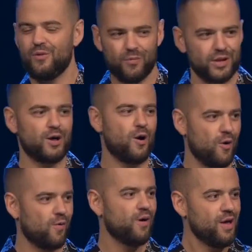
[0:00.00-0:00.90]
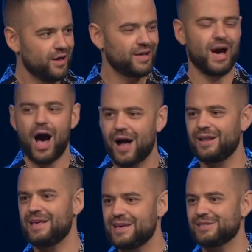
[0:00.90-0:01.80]
We know
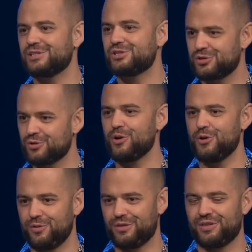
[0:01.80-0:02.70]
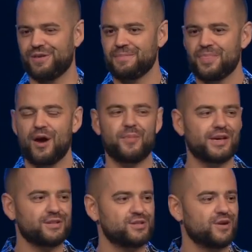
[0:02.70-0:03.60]
God is truth, and we
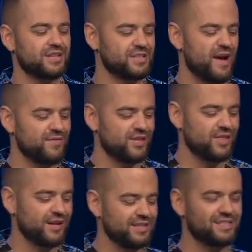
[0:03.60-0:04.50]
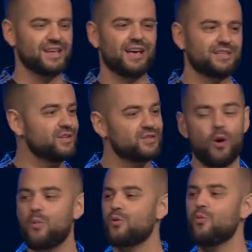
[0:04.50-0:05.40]
can trust everything that he says, and so we're